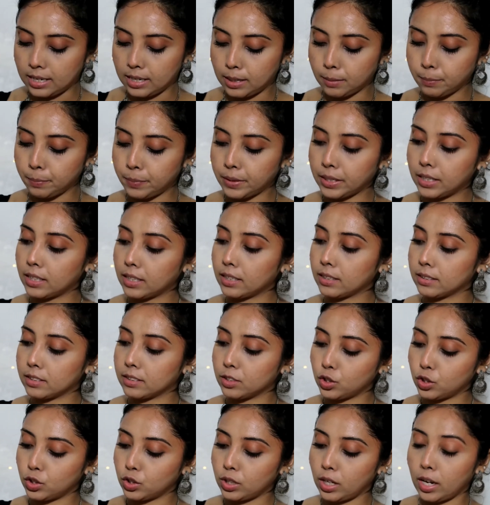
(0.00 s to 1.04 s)
and I'm picking
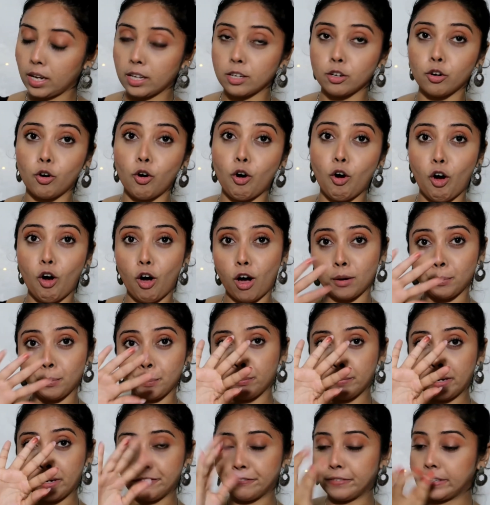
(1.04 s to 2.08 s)
this shade on
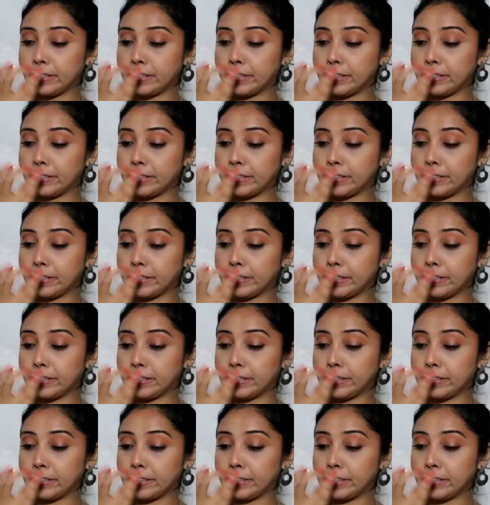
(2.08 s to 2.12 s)
my